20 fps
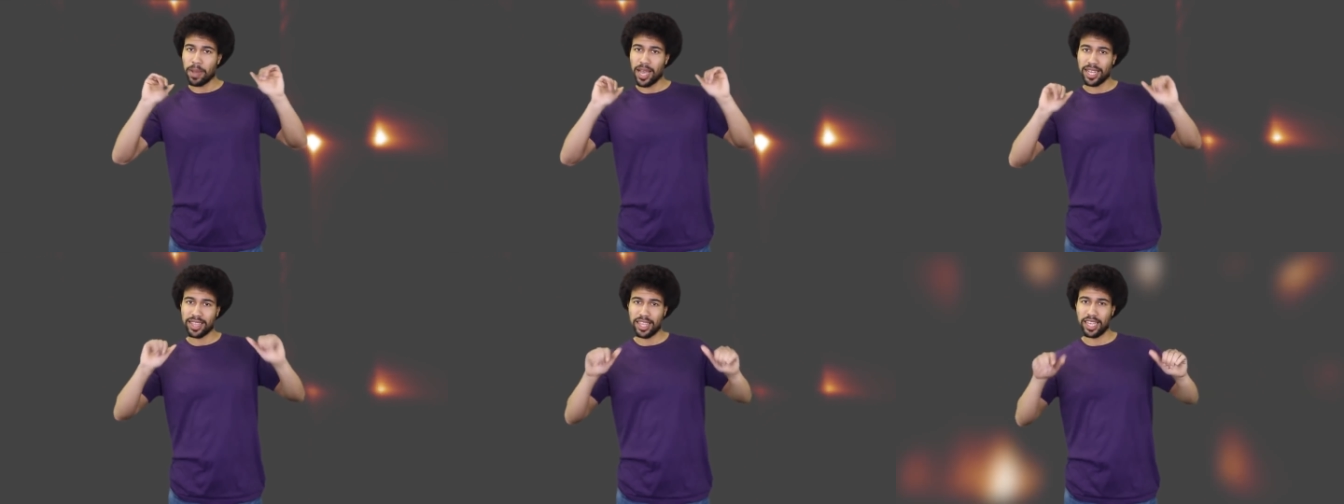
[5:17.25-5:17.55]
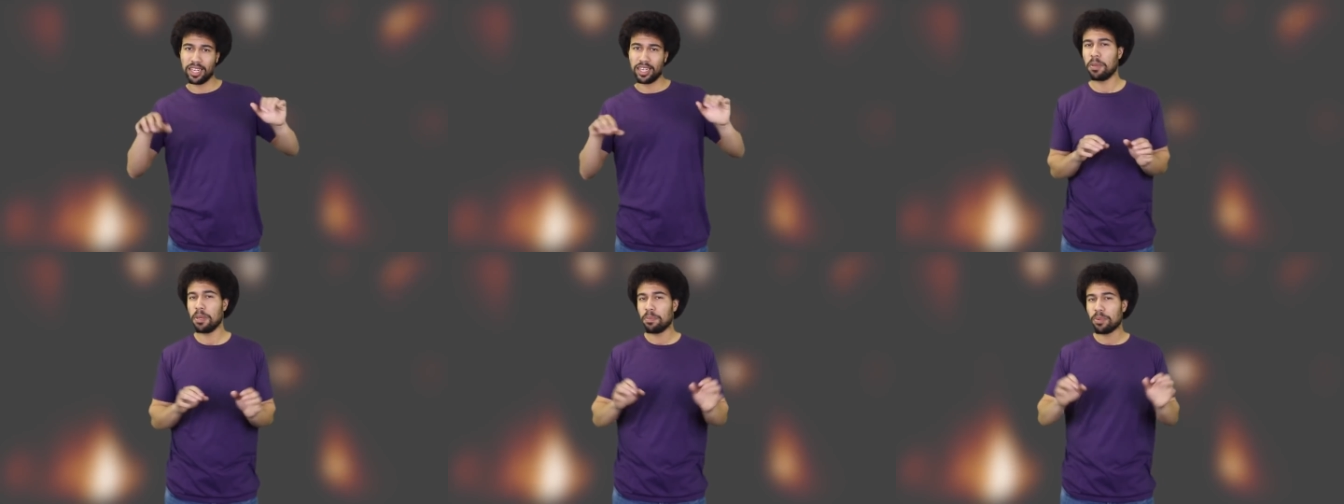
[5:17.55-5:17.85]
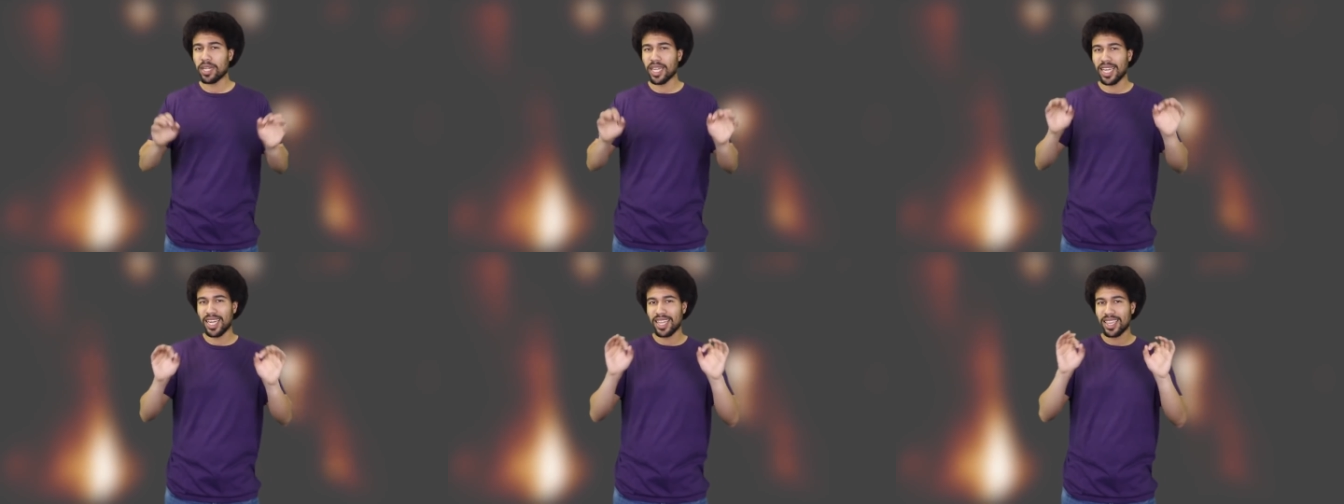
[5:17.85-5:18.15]
back then,
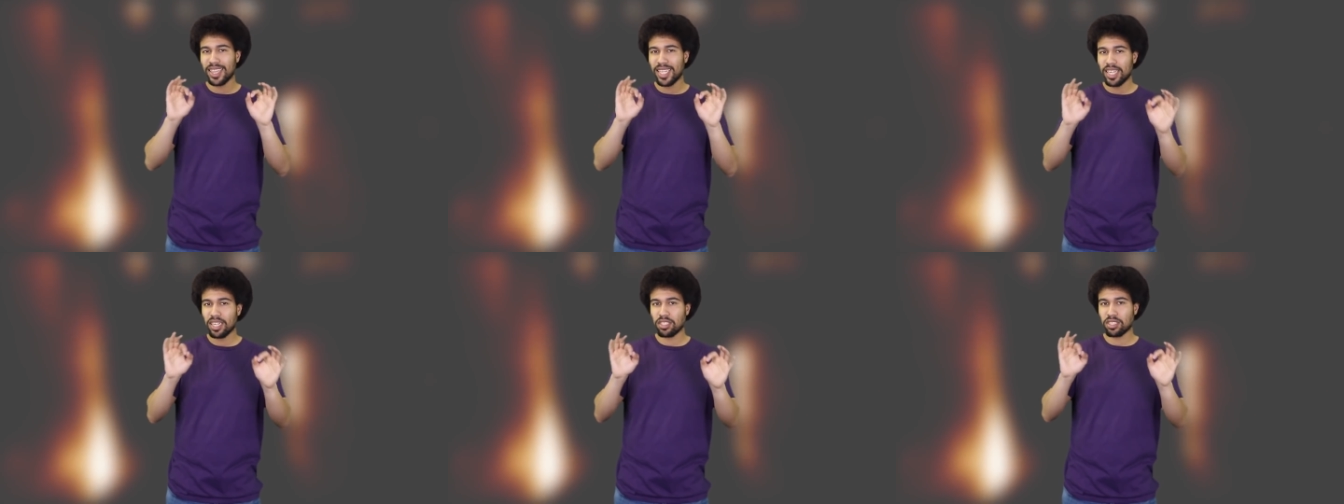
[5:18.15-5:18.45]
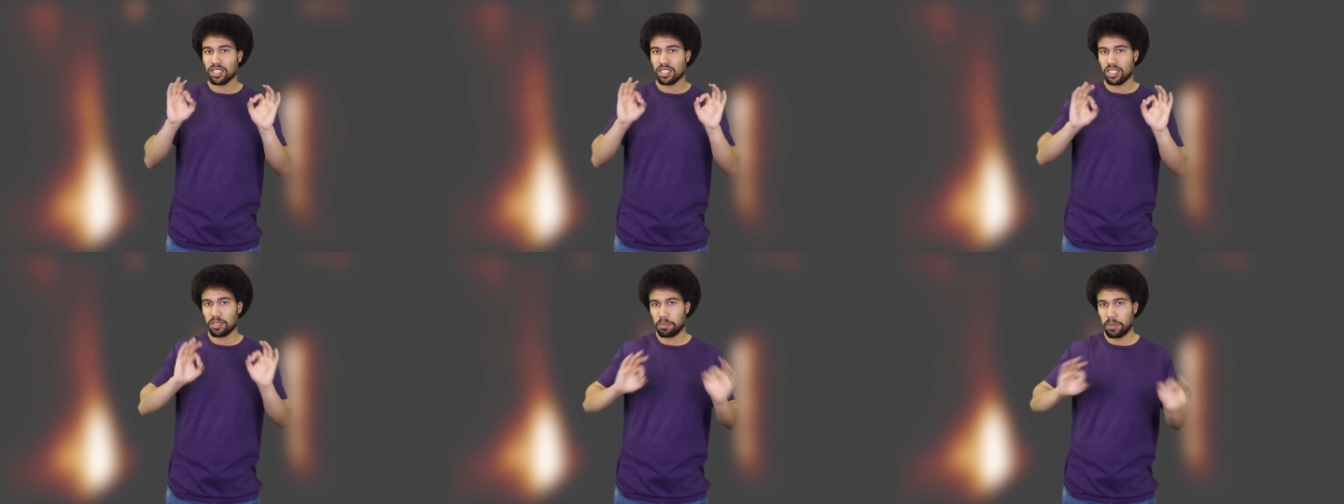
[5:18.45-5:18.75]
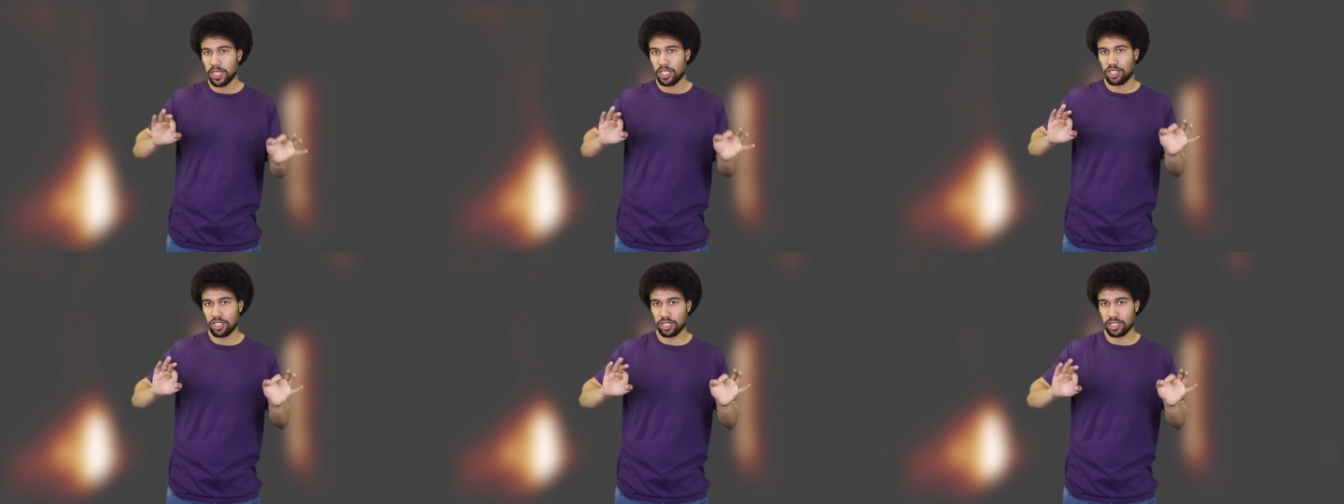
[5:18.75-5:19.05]
people get a little
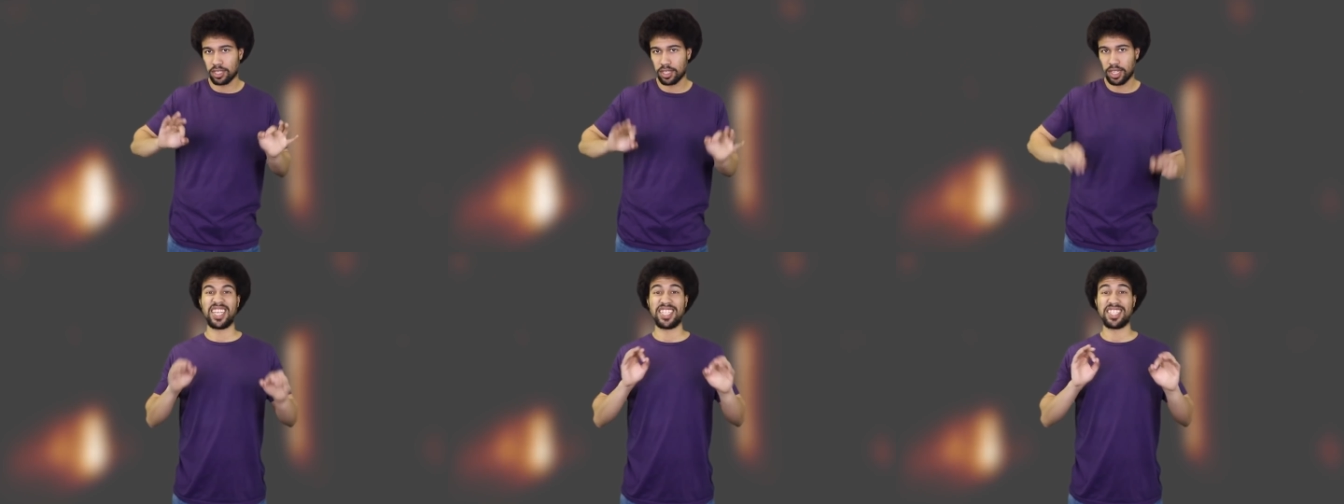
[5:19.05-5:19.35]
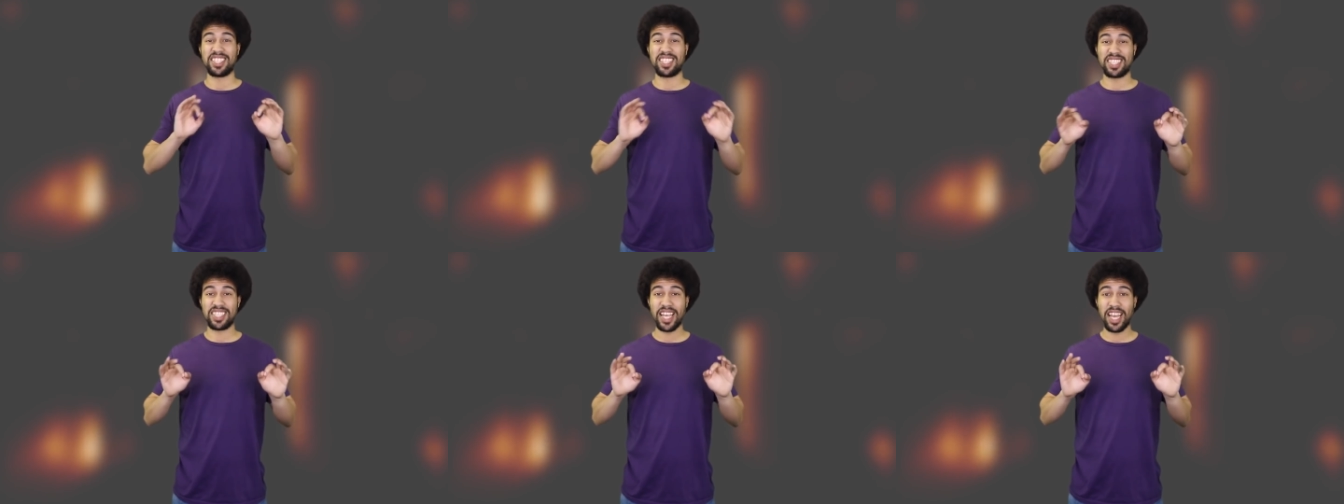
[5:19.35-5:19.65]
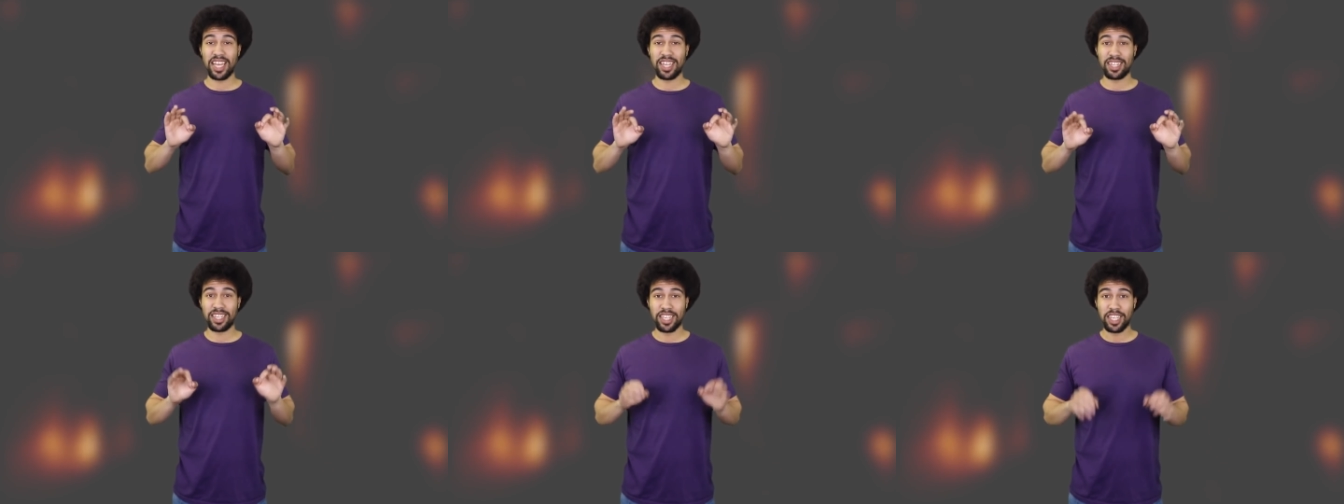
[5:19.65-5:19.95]
suspicious. It's
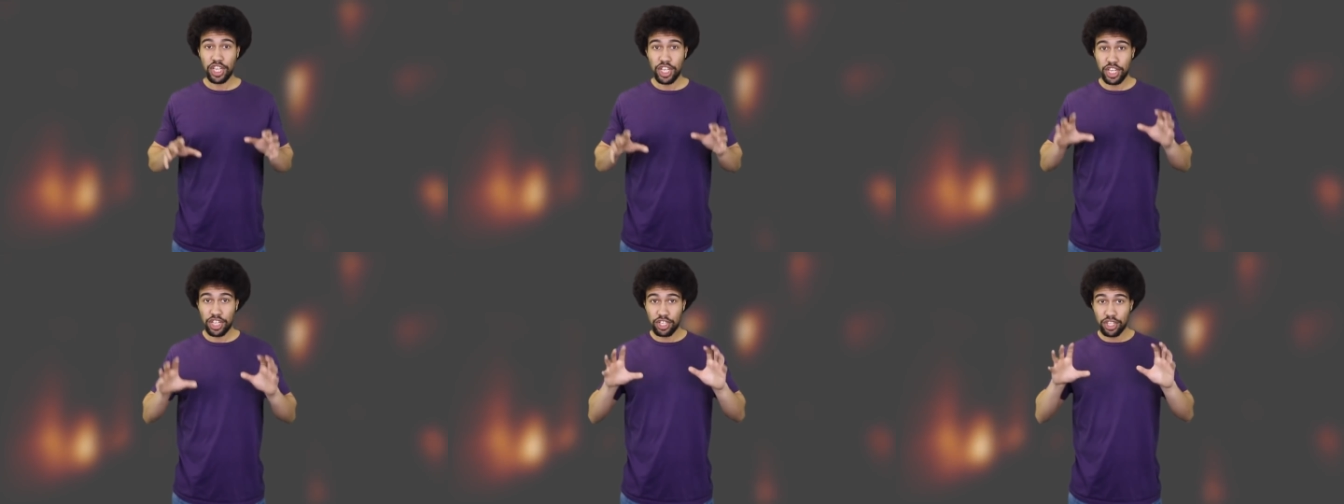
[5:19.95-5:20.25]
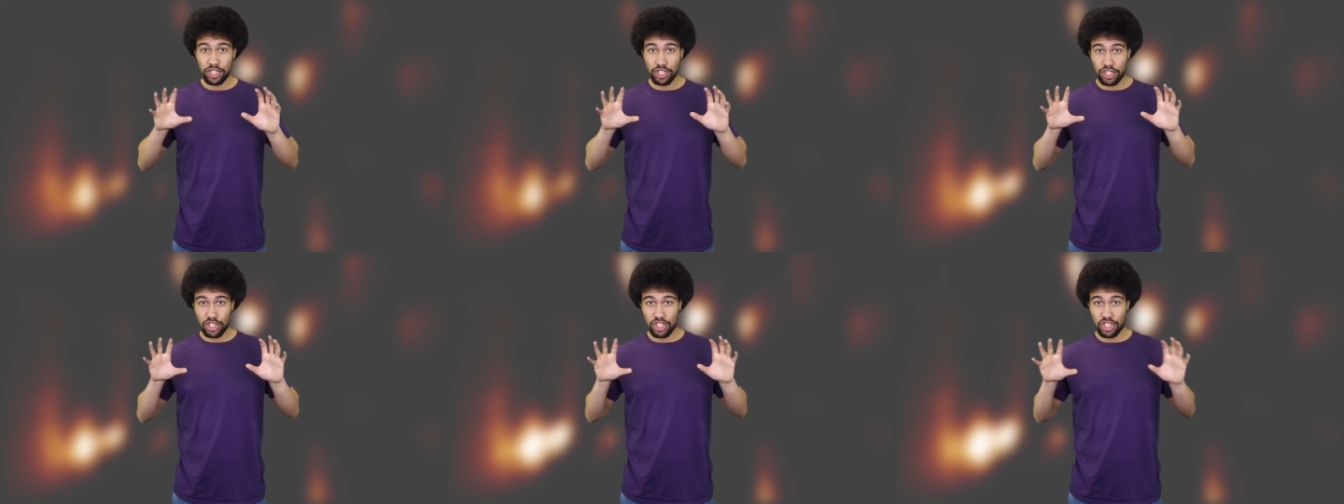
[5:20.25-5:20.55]
said he could